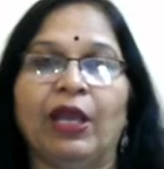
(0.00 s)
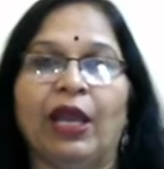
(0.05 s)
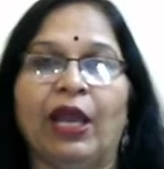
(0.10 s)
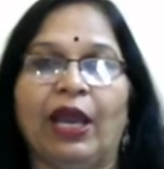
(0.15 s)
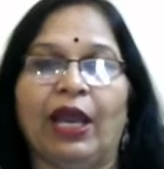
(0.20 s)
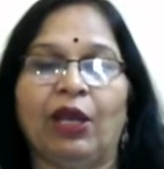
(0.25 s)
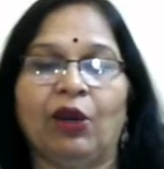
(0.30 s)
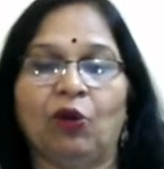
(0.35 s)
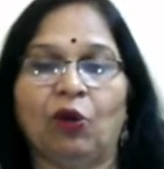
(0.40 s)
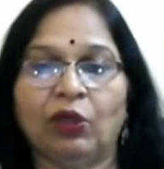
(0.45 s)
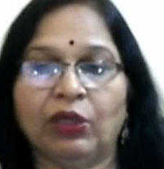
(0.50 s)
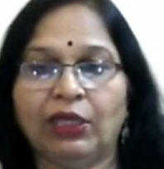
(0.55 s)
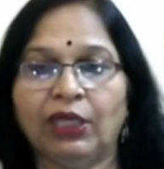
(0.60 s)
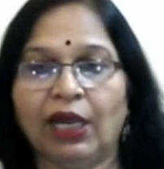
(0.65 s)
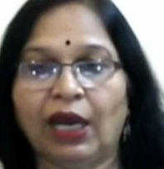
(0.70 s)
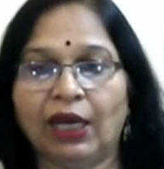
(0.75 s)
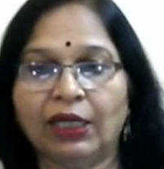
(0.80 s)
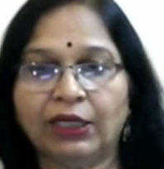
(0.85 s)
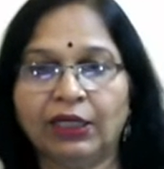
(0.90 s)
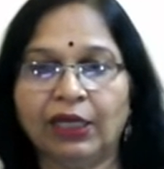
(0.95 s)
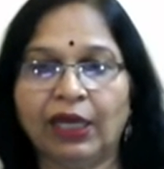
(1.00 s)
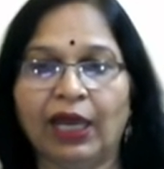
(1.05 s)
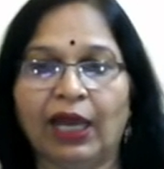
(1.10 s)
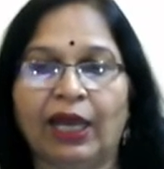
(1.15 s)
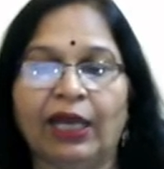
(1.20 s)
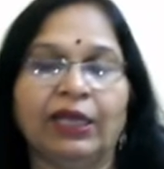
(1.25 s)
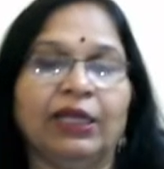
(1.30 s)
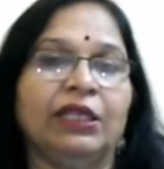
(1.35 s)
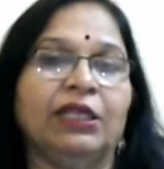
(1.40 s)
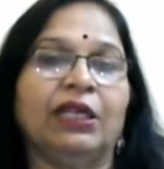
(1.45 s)
And on the other
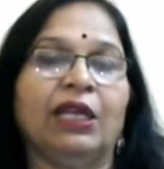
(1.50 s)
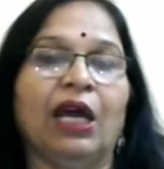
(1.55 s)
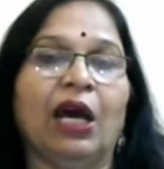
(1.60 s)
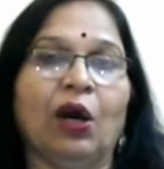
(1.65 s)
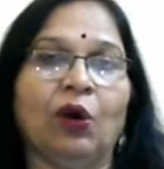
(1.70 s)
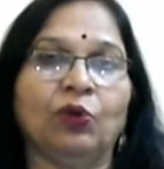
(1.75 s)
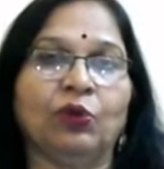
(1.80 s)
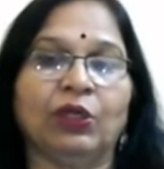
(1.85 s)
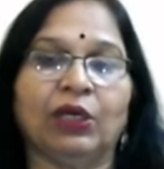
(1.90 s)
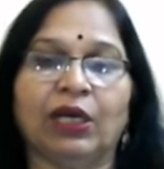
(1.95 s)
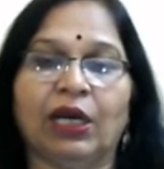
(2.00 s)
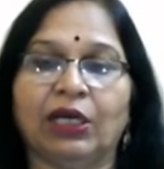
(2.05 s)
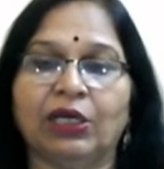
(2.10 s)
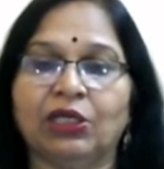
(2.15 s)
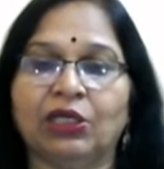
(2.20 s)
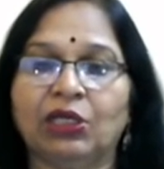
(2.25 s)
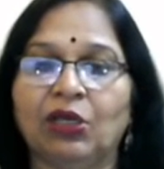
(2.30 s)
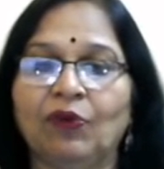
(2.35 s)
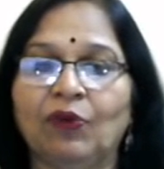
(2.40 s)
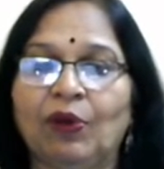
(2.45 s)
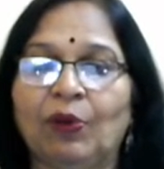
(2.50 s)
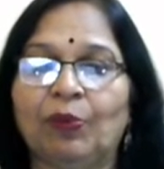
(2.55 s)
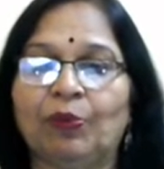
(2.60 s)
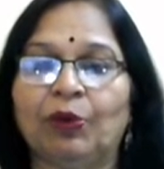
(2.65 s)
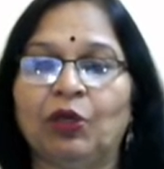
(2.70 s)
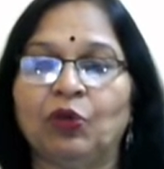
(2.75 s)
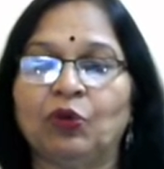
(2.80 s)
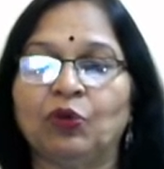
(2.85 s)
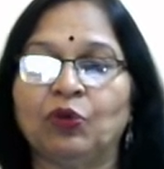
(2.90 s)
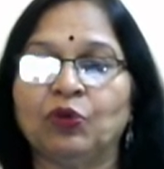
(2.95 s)
hand, now the country will
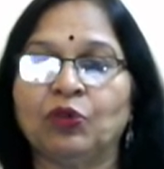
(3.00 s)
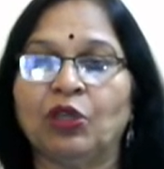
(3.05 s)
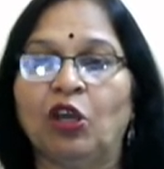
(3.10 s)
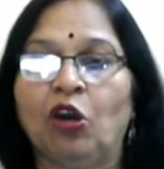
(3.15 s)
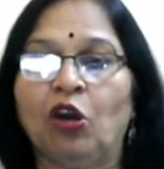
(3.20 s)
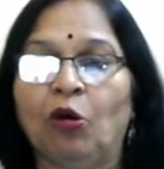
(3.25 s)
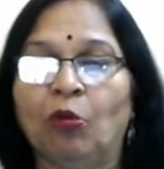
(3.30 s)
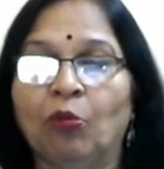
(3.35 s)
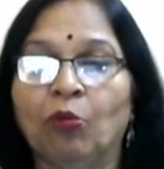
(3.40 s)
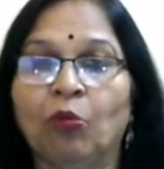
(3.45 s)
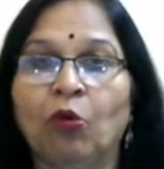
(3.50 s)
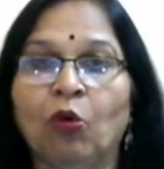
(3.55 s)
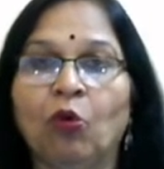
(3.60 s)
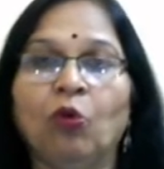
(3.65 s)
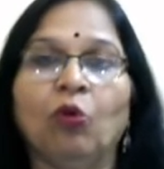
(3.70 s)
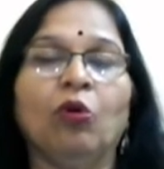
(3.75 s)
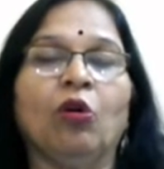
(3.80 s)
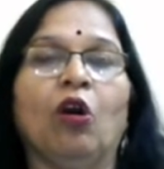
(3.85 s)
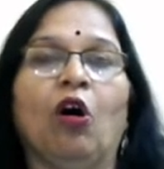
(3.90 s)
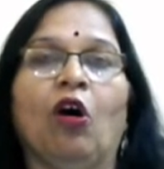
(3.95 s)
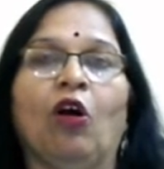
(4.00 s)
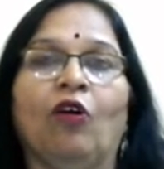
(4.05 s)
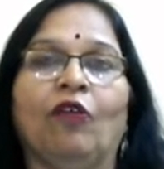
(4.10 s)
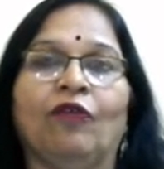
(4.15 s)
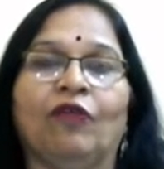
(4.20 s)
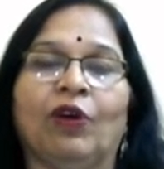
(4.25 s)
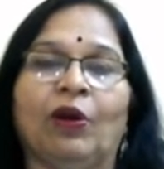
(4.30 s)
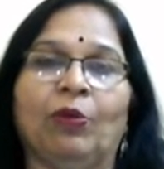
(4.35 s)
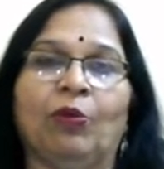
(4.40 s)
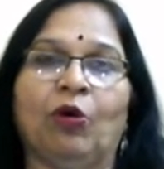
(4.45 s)
produce more
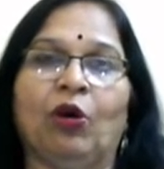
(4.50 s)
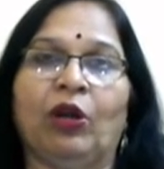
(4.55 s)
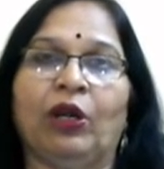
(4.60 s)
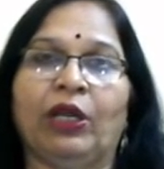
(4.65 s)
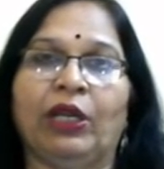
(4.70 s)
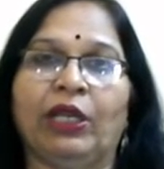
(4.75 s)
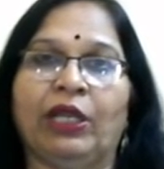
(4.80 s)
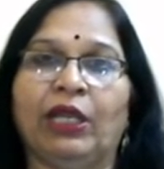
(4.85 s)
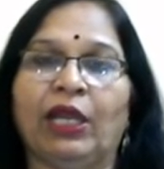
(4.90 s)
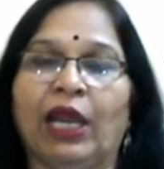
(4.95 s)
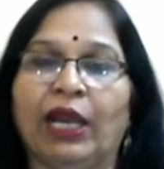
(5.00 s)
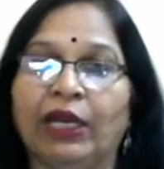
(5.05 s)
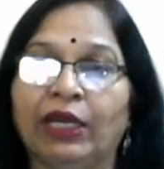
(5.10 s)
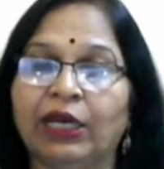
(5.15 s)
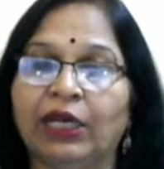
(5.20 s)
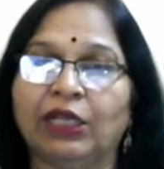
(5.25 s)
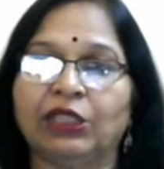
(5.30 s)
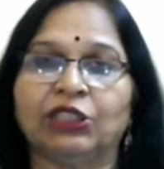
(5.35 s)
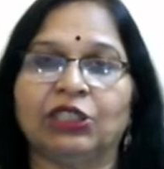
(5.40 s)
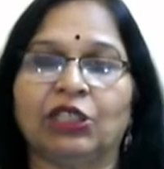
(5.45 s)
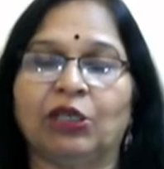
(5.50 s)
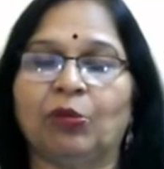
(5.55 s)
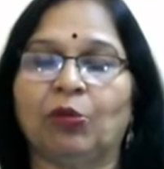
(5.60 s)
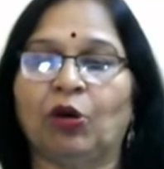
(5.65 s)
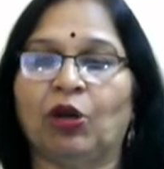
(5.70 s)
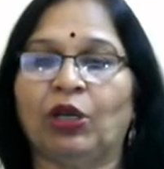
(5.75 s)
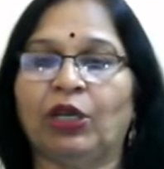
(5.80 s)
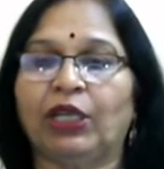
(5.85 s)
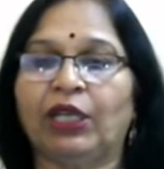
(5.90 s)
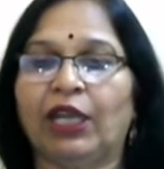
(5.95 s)
of commodity, agriculture
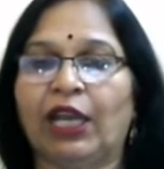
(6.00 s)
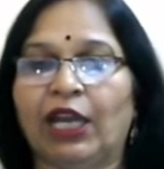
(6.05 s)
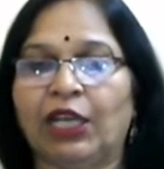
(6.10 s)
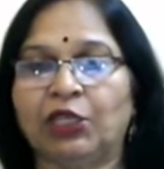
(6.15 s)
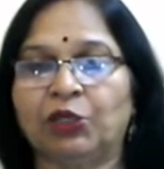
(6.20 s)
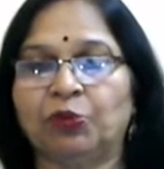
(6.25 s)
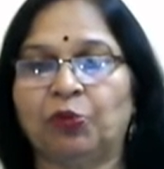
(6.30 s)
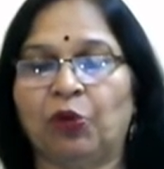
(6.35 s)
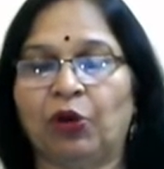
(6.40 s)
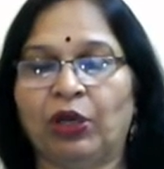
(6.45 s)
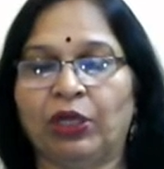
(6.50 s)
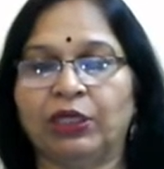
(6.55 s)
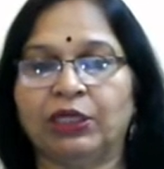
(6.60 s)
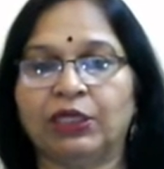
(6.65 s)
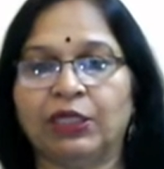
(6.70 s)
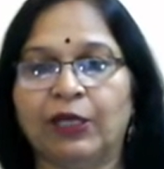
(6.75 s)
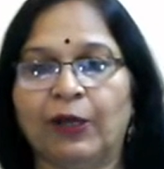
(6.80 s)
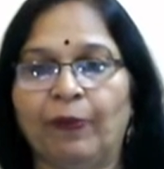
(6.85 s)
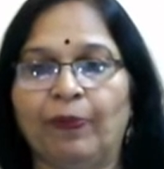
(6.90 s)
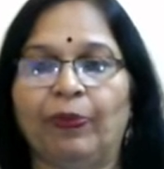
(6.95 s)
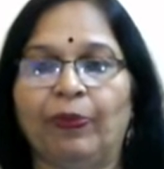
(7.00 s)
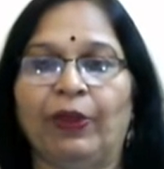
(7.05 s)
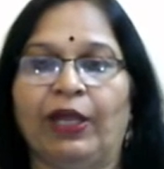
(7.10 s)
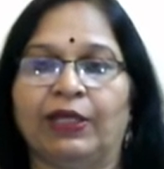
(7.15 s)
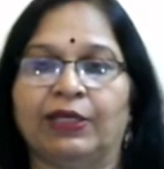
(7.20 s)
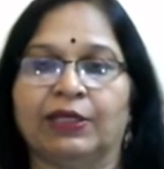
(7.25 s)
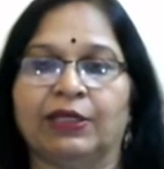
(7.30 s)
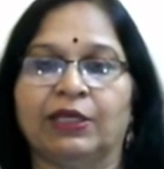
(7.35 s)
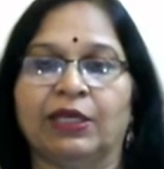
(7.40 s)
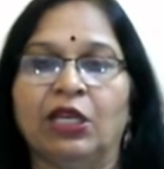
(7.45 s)
commodity at point
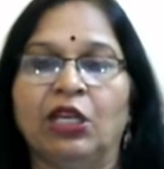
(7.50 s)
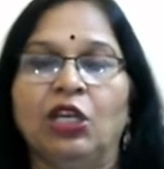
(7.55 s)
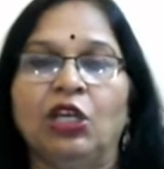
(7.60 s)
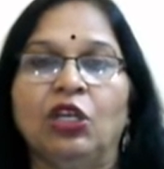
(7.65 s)
S.